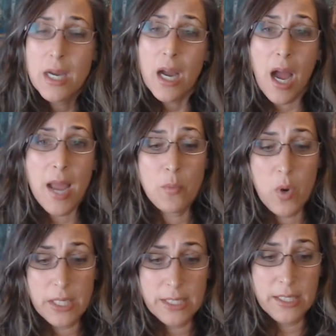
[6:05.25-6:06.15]
I
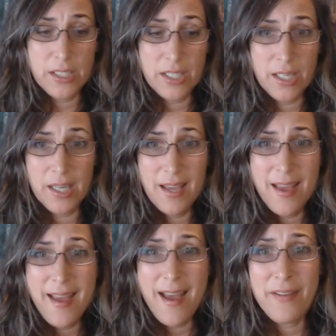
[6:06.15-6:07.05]
wanted to
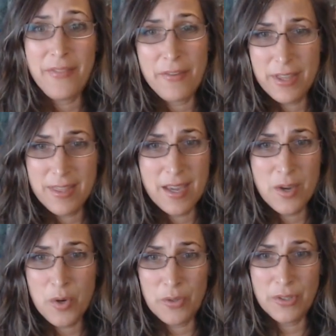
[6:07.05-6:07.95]
have everything
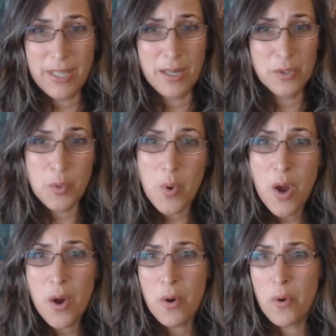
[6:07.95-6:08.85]
status
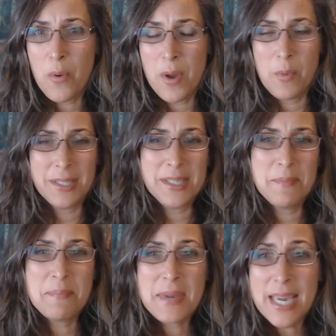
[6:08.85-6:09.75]
quo. I wanted
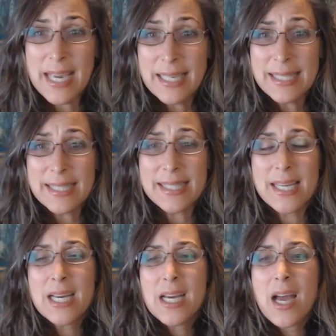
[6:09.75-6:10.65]
peace.
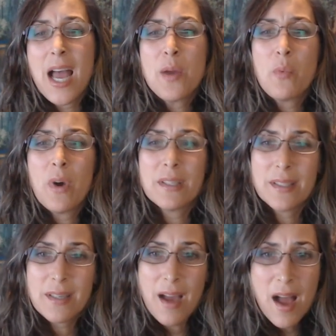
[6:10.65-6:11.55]
I
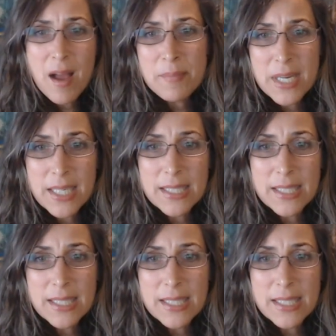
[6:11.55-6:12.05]
wanted calmness.